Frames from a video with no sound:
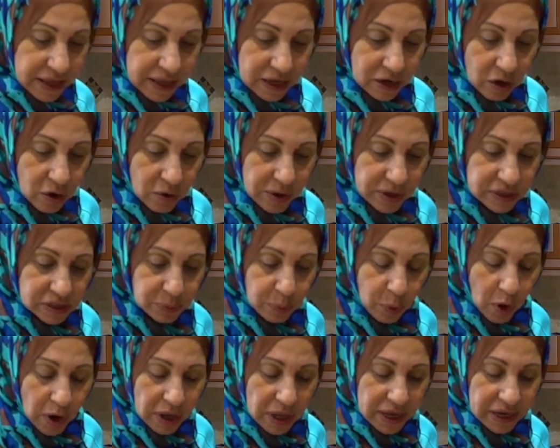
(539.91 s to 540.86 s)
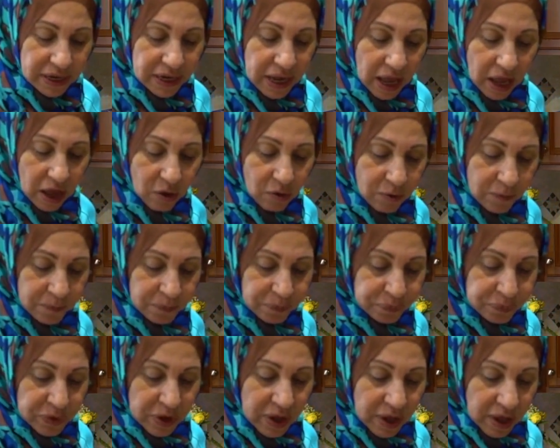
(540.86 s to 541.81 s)
you know, it's boiling now.
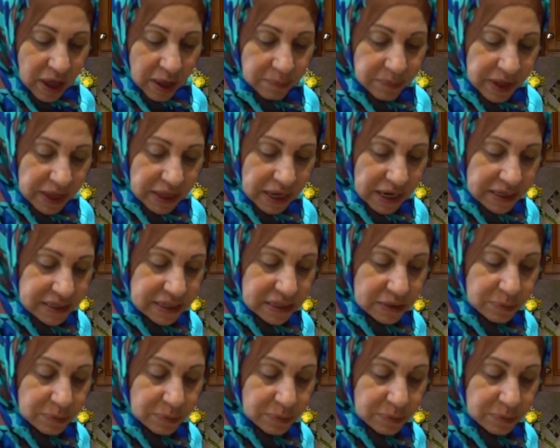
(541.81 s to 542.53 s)
I'm gonna let it